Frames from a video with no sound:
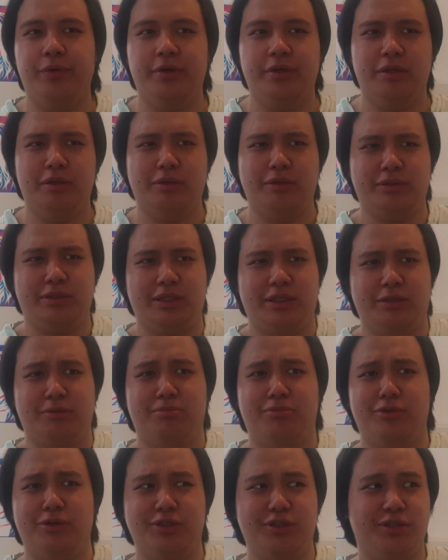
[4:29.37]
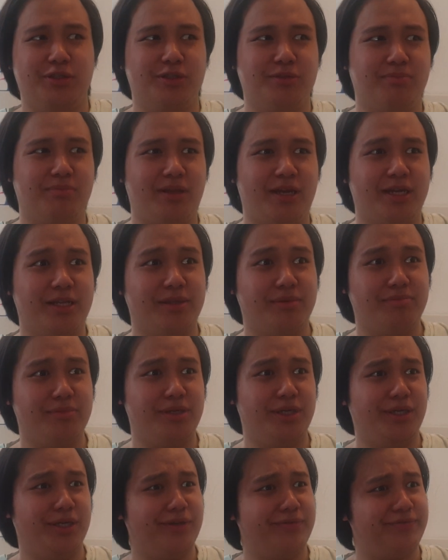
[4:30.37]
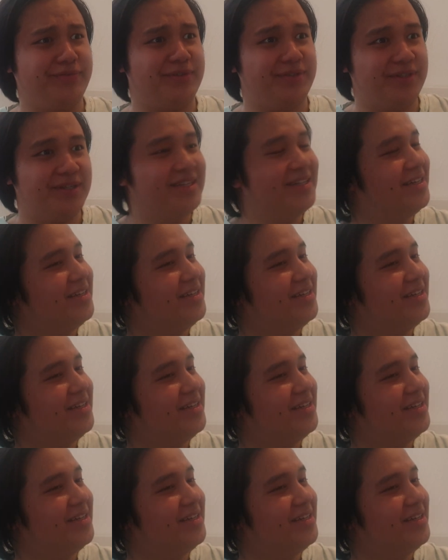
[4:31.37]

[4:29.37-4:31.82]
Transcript: it looks like a poisonous plant, be careful?